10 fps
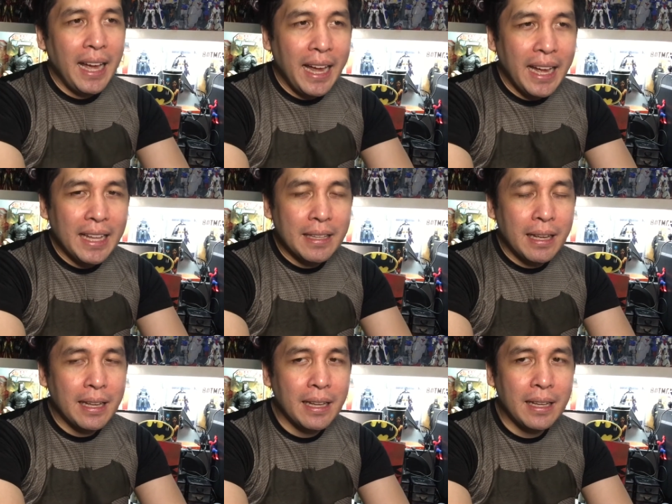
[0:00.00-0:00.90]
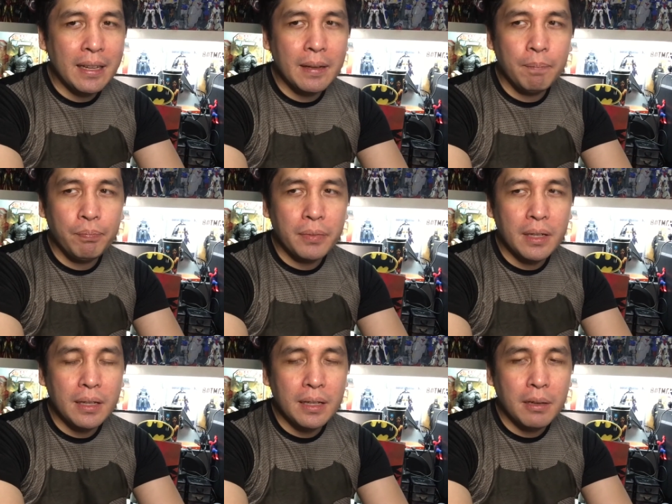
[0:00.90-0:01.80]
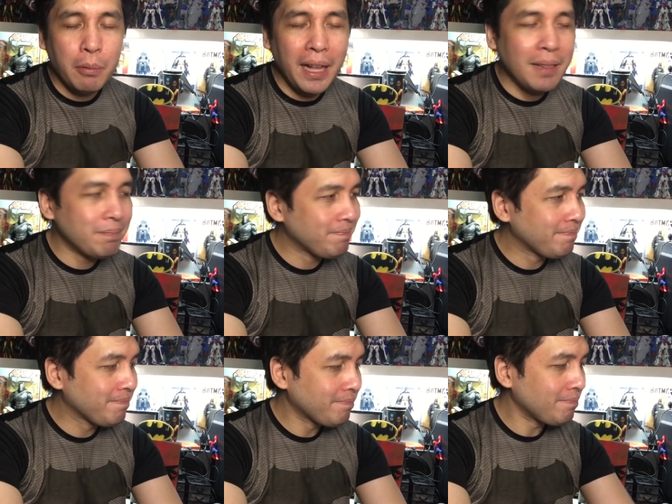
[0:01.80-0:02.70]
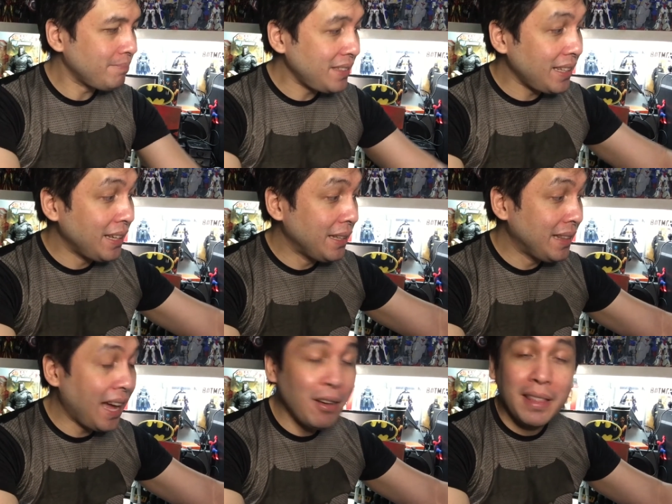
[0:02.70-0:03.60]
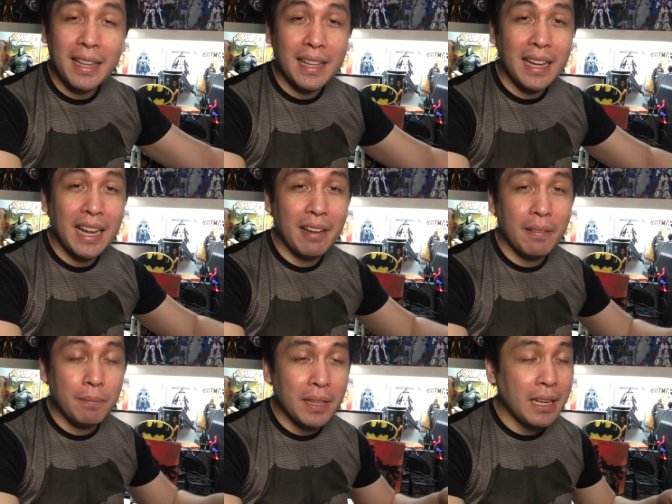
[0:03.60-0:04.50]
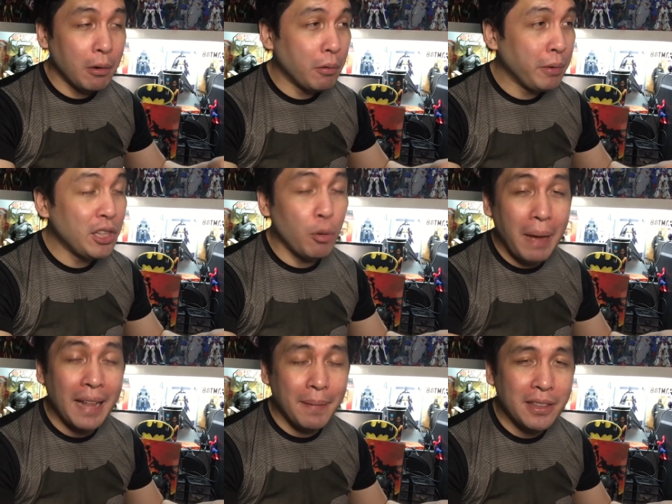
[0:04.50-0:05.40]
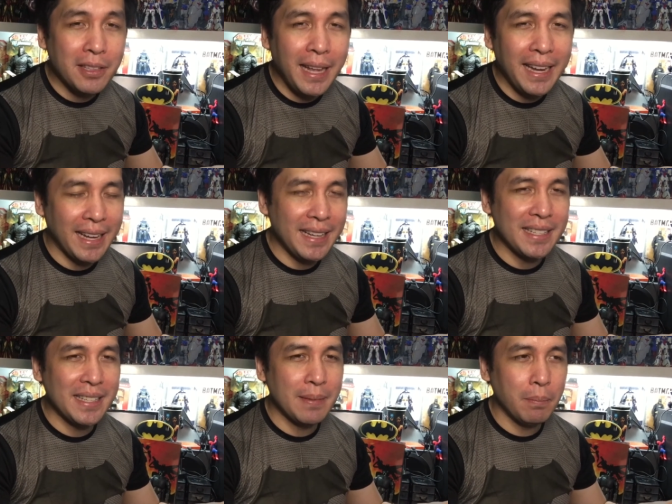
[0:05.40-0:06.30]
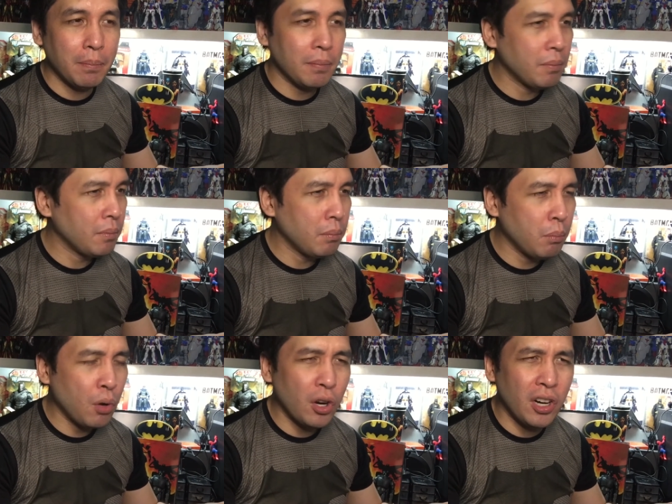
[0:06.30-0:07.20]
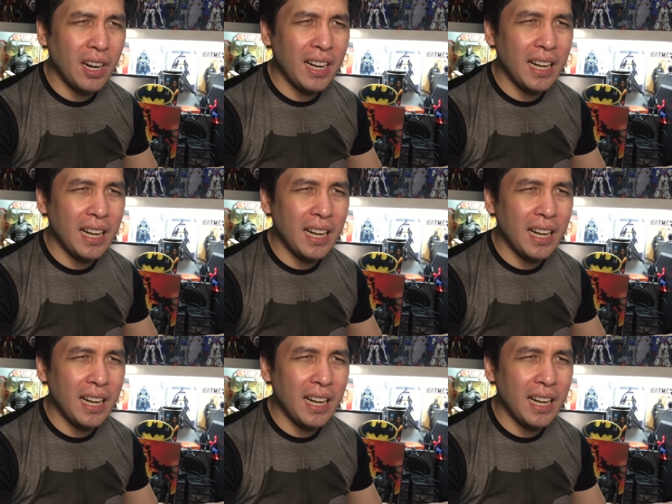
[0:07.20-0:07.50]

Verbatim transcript: And, well, now that we know Batman today, he's more